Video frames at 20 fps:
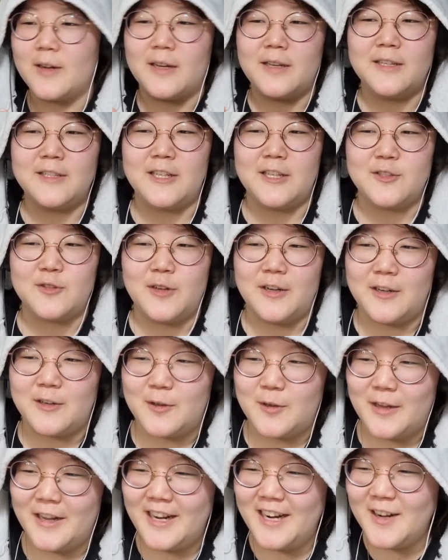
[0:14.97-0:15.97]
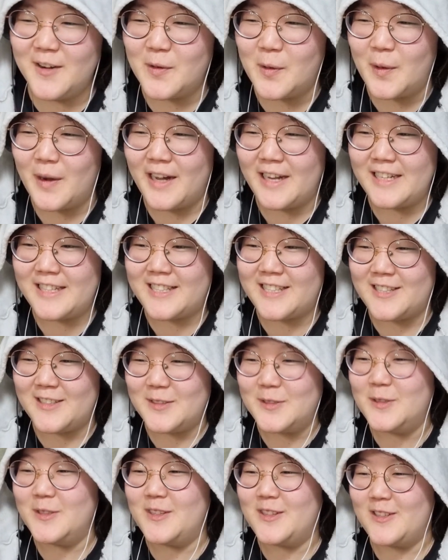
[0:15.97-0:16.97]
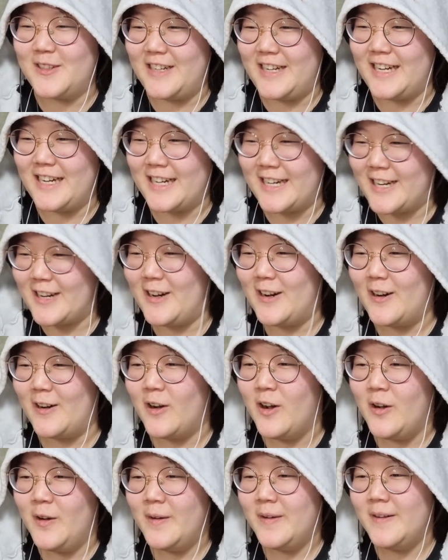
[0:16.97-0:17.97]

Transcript: Okay, let's get straight into it. One, two, three, go.